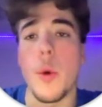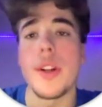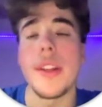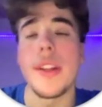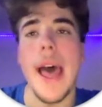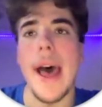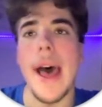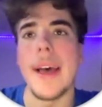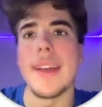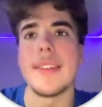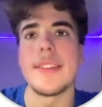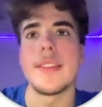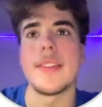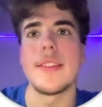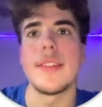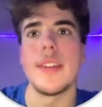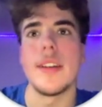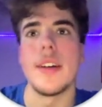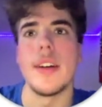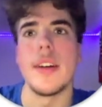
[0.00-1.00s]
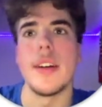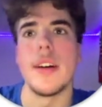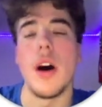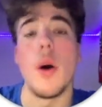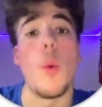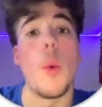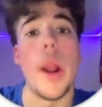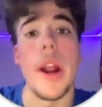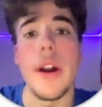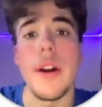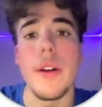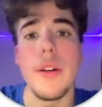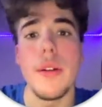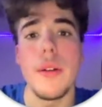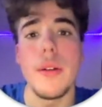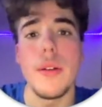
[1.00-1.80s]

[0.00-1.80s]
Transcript: as aware.